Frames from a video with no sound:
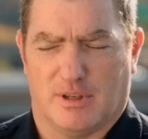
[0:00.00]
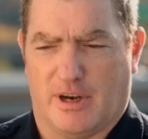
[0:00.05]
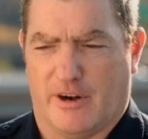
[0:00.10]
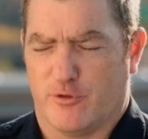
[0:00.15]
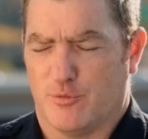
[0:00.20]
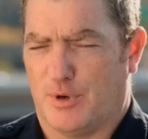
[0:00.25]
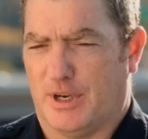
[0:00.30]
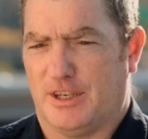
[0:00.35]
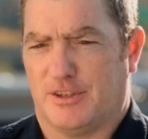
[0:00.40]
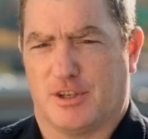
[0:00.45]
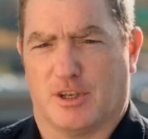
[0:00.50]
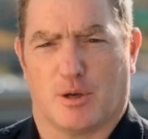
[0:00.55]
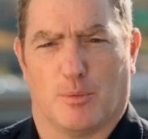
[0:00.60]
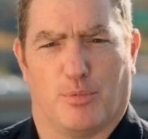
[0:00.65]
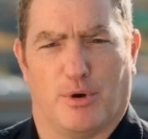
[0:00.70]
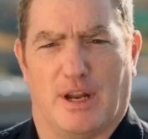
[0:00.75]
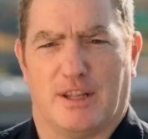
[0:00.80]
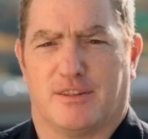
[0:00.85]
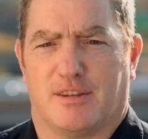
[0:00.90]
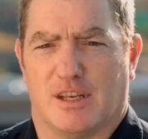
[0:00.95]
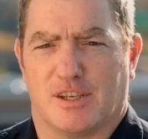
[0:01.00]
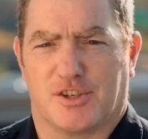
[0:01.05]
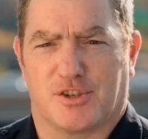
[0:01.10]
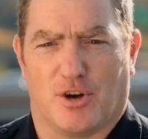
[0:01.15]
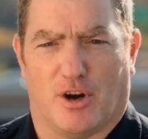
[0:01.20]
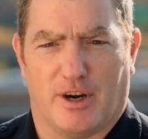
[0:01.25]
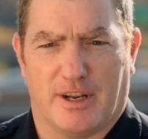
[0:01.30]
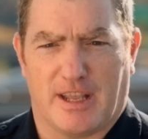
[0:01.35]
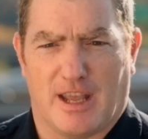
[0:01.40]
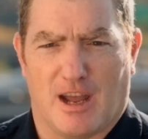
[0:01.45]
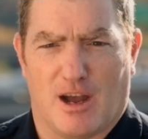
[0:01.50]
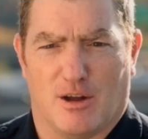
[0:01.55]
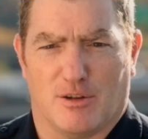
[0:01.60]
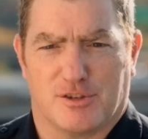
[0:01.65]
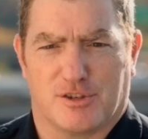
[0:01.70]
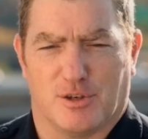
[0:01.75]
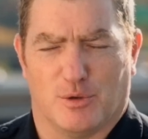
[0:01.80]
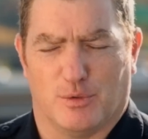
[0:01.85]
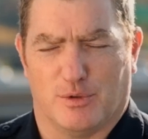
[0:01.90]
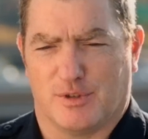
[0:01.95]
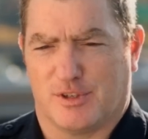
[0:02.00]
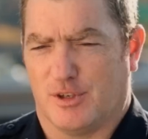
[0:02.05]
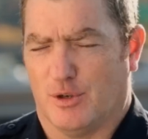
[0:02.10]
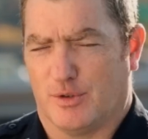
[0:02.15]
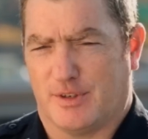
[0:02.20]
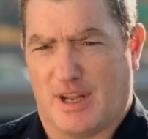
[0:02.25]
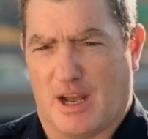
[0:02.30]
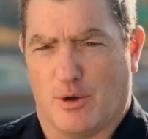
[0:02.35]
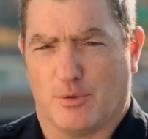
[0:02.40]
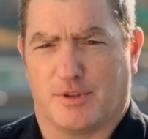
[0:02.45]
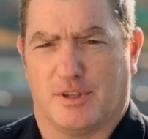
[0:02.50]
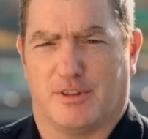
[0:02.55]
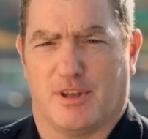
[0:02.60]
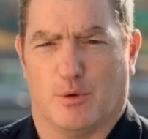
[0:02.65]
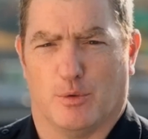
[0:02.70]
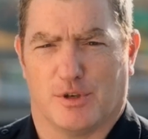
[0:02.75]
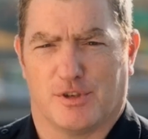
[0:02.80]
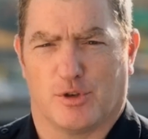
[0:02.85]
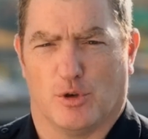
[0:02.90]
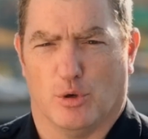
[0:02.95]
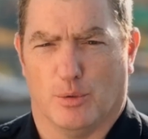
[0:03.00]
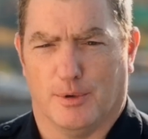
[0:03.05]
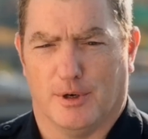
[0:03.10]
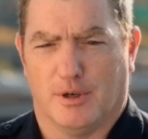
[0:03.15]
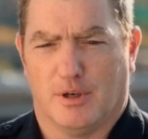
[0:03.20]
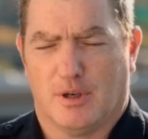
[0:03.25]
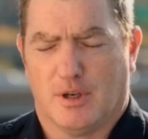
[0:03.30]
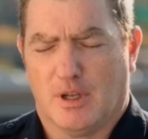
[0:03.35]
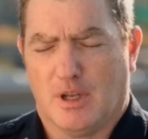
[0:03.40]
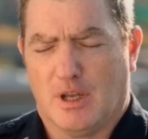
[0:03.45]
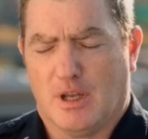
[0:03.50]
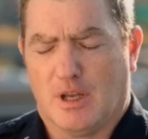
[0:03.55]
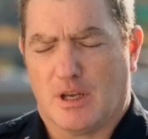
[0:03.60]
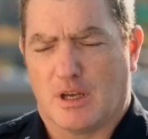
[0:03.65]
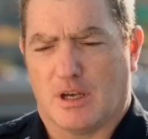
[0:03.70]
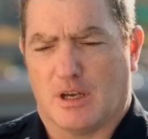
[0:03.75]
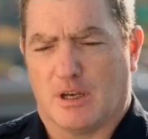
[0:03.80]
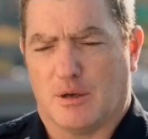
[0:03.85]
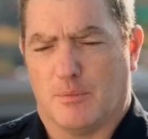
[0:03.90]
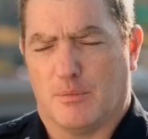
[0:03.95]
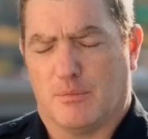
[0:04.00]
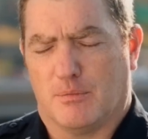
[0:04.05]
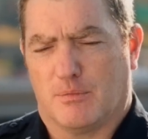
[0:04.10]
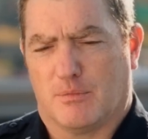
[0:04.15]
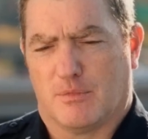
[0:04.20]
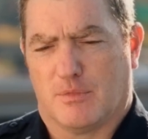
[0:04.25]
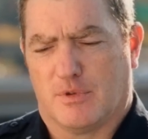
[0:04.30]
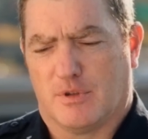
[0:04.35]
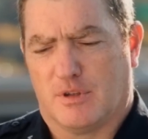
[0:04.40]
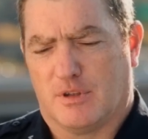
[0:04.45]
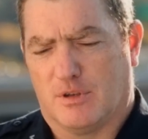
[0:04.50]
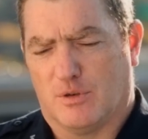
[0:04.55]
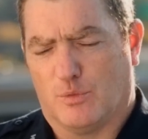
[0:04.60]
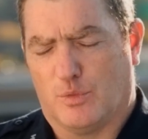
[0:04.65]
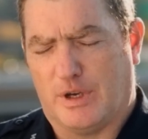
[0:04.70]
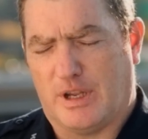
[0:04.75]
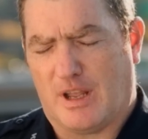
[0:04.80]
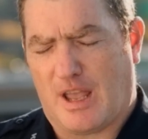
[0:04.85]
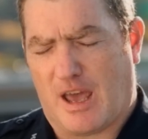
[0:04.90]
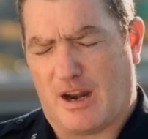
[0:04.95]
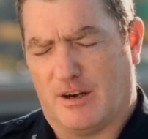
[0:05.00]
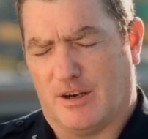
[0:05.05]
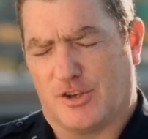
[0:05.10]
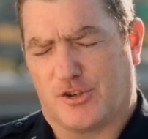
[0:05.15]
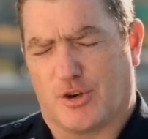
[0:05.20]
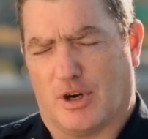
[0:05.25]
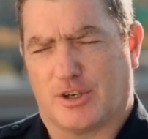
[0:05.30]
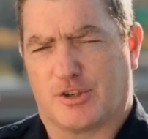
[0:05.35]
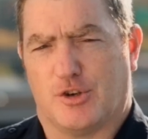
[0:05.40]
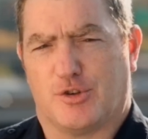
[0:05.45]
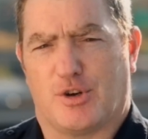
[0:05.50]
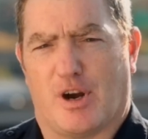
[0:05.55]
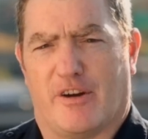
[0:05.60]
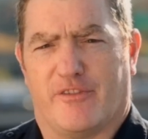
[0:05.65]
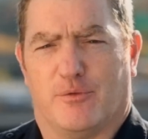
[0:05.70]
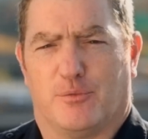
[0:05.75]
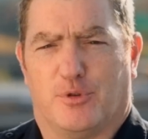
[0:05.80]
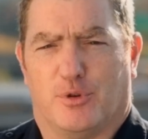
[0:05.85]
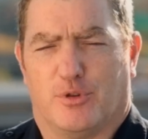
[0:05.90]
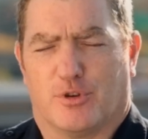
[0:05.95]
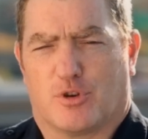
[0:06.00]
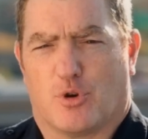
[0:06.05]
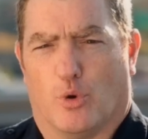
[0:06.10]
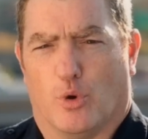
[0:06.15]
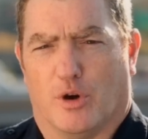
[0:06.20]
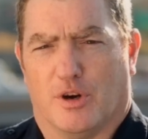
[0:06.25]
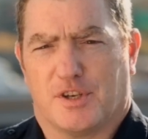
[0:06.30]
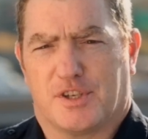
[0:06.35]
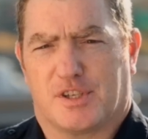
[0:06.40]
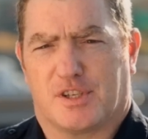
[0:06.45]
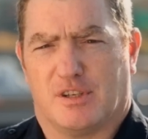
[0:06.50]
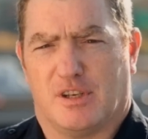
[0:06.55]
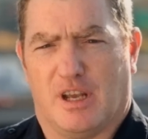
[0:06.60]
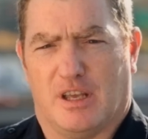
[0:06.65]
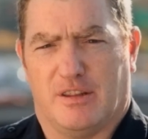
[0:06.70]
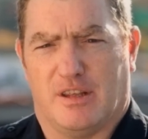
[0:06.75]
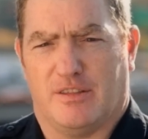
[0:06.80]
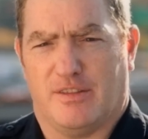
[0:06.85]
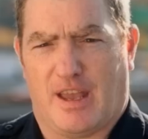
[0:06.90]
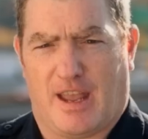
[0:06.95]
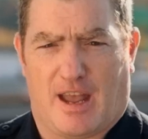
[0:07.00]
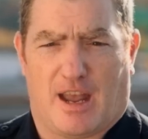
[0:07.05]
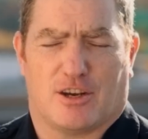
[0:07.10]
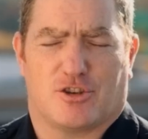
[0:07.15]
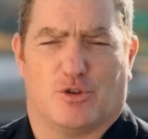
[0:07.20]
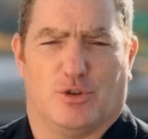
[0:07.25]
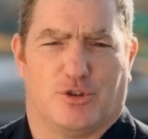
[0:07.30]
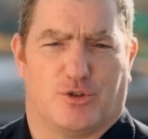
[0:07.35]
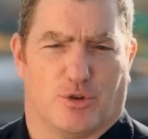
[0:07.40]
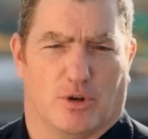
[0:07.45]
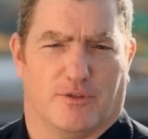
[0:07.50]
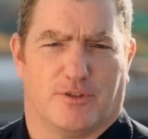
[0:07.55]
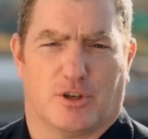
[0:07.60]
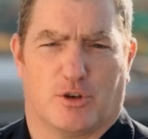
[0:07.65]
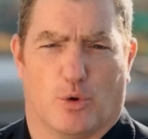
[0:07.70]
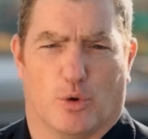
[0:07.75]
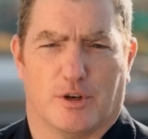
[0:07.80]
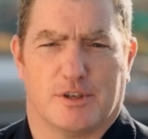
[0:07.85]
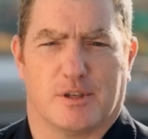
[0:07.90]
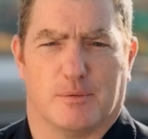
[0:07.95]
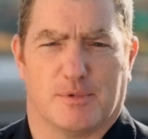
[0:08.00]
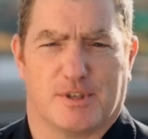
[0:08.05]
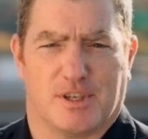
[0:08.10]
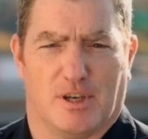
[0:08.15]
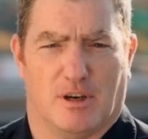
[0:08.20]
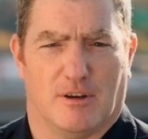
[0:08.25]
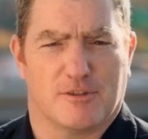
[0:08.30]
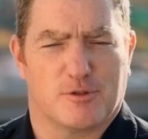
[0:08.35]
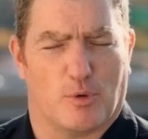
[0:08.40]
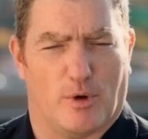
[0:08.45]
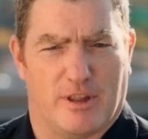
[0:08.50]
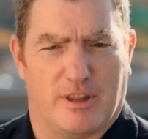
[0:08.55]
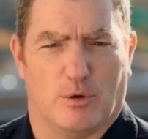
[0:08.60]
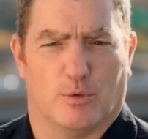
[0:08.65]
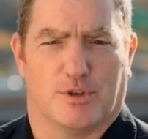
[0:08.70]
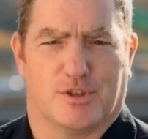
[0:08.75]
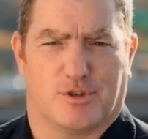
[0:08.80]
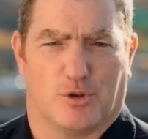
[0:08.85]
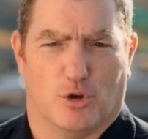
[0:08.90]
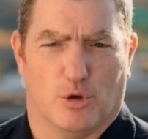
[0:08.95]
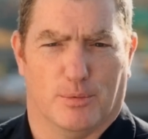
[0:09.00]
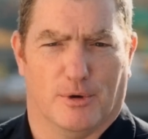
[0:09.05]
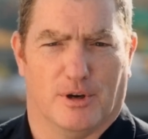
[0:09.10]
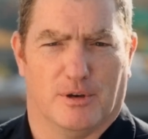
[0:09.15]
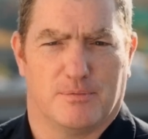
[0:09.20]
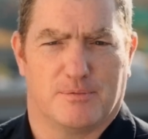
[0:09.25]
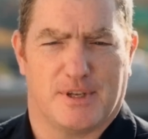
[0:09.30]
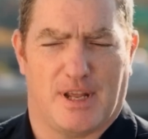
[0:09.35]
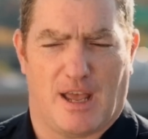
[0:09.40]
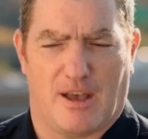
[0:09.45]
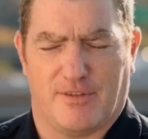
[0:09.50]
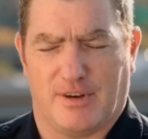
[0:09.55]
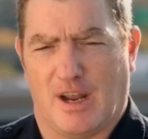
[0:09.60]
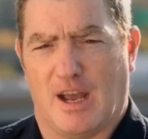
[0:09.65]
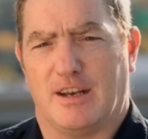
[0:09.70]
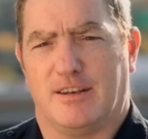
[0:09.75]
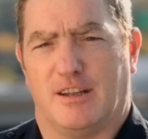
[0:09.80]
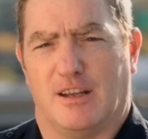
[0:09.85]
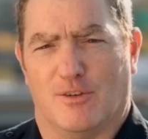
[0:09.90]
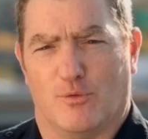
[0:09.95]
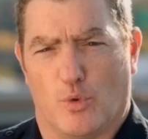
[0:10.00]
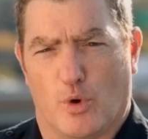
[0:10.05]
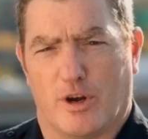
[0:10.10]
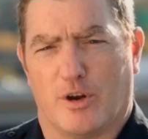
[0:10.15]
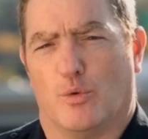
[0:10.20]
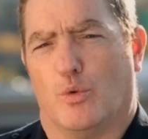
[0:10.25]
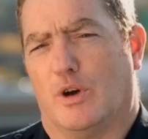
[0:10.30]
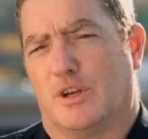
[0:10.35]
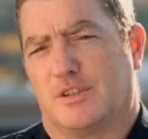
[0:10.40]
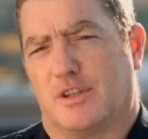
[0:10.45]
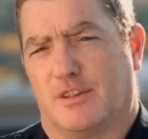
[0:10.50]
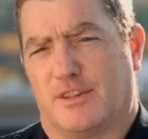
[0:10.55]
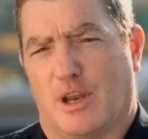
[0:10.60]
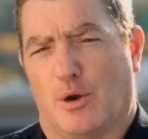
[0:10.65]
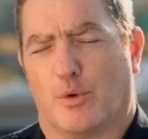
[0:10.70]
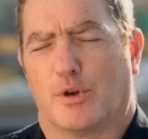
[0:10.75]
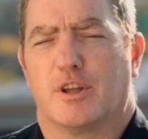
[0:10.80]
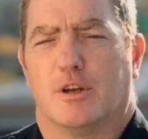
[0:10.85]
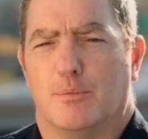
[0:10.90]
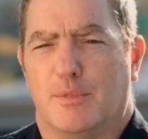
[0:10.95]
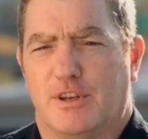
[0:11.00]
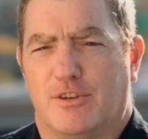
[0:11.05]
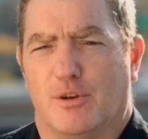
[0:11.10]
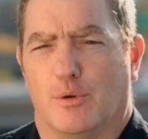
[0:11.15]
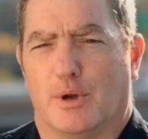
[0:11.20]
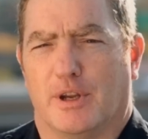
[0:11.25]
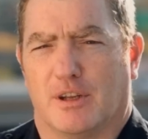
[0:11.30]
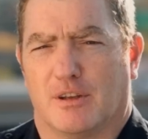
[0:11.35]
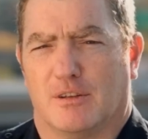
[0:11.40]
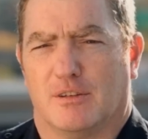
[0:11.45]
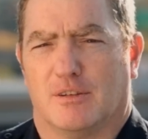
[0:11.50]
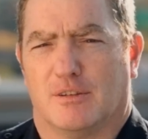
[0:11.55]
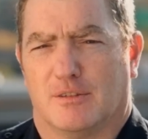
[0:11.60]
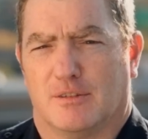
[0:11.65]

Everybody took a breath test starting out, so there's no doubt that they were sober. We had an instructor driving through the course, and then they actually drove the course themselves while they were sober to have an idea of what it was that they were going to be doing.